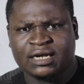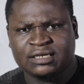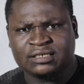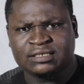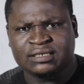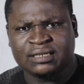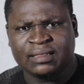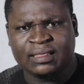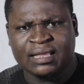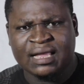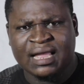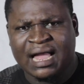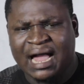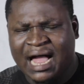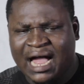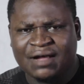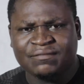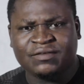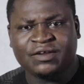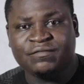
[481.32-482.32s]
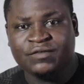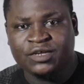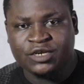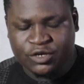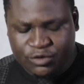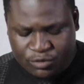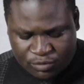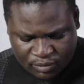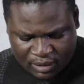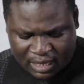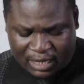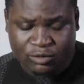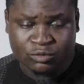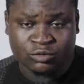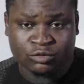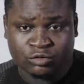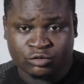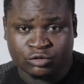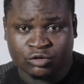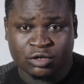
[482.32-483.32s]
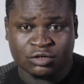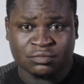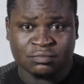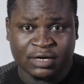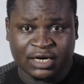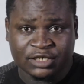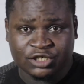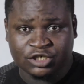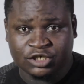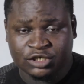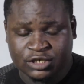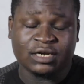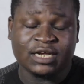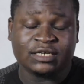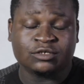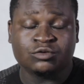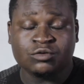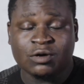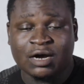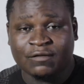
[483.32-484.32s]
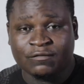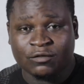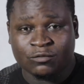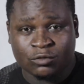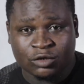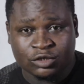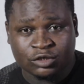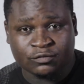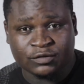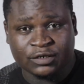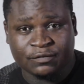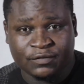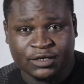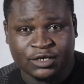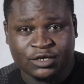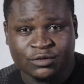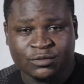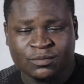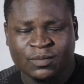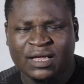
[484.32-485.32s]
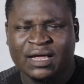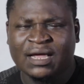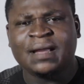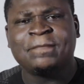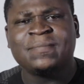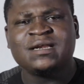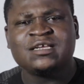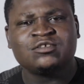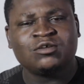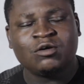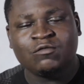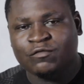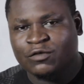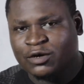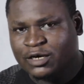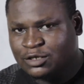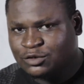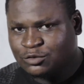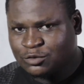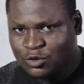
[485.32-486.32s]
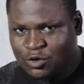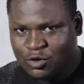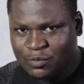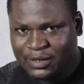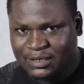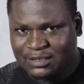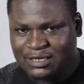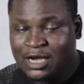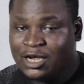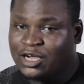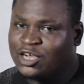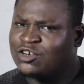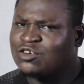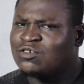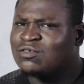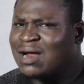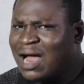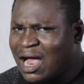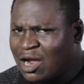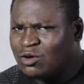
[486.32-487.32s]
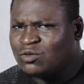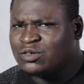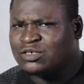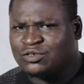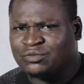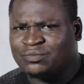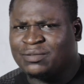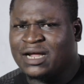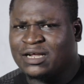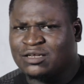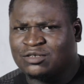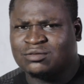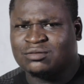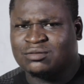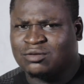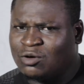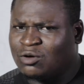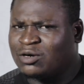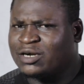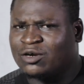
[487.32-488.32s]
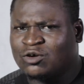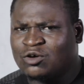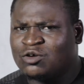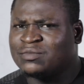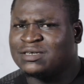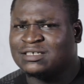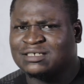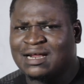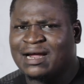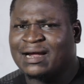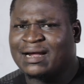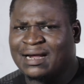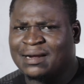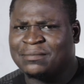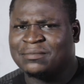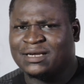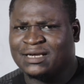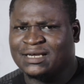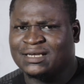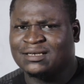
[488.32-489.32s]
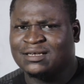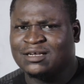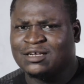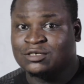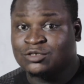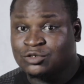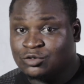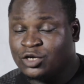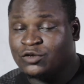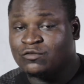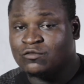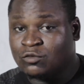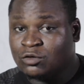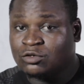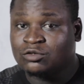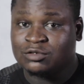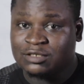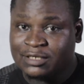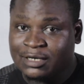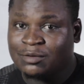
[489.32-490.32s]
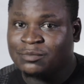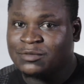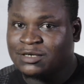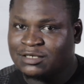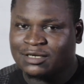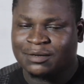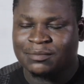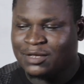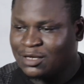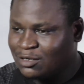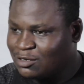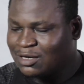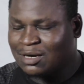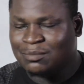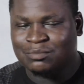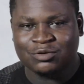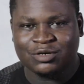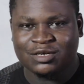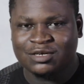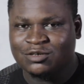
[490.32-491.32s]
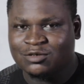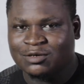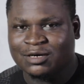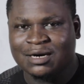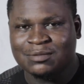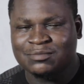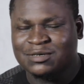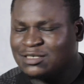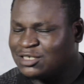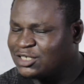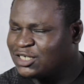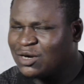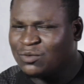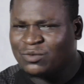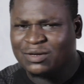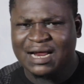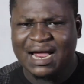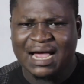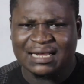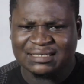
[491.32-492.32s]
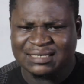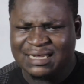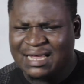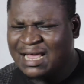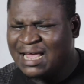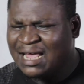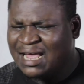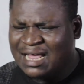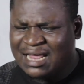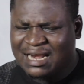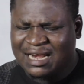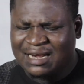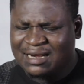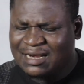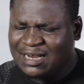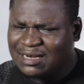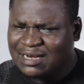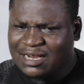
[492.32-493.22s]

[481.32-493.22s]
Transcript: us. I have the video. I don't want to talk much. Let's go have a watch of the video. And please don't forget to comment. You know, I always reply to all the comments that come in. So if you want to tell me something, you can put in your comments. Share with us. Let